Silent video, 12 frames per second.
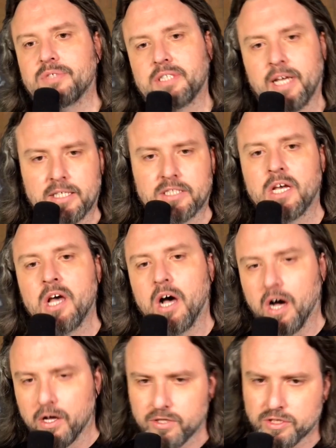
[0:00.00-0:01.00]
sinks,
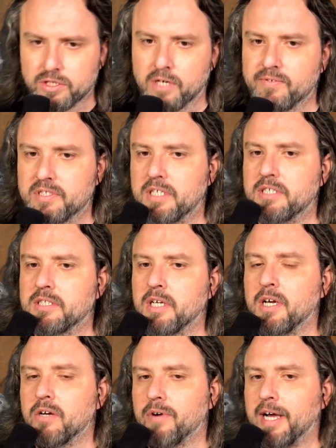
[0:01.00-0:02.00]
other surfaces,
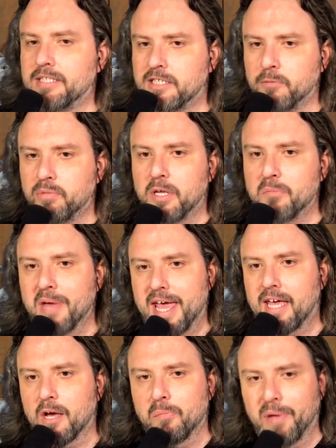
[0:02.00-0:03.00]
right? Simply
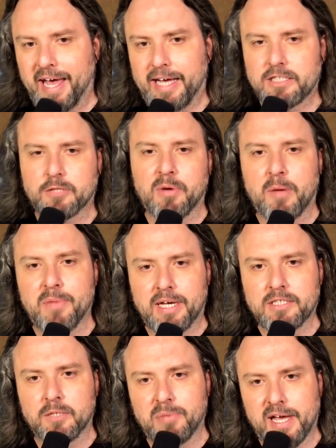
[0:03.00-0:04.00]
make a paste by
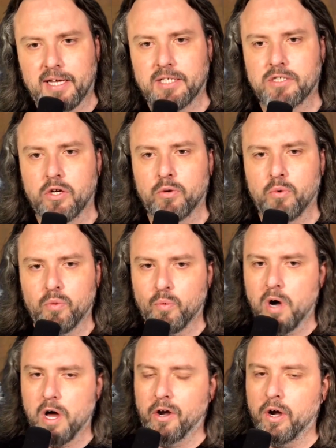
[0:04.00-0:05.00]
mixing baking soda with
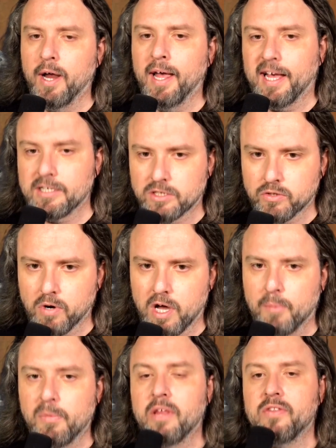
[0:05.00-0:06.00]
water and
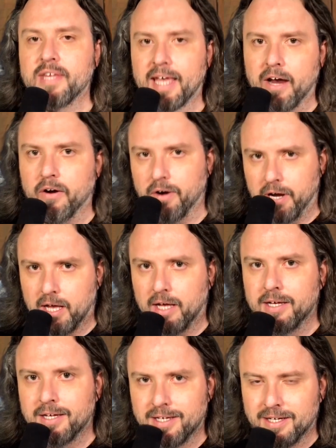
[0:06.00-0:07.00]
scrub the area
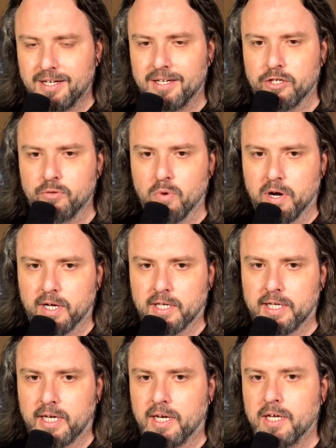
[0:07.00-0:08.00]
you want to
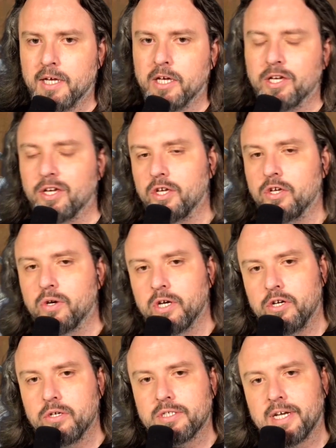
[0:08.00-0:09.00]
clean. You can
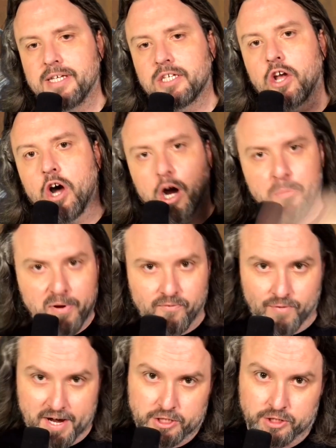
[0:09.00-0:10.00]
use it as a carpet
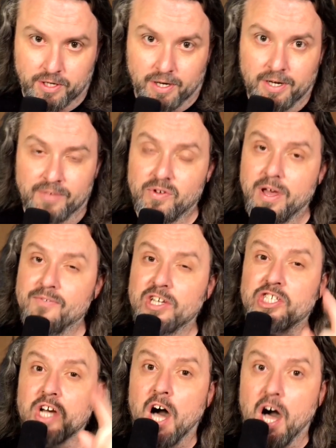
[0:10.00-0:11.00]
freshener. If you have a
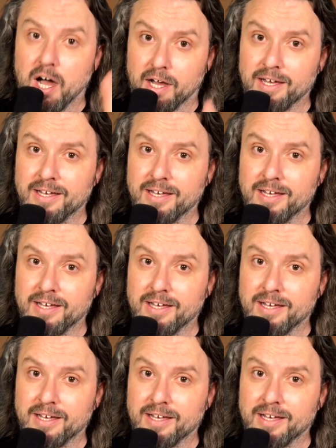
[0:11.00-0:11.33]
dog,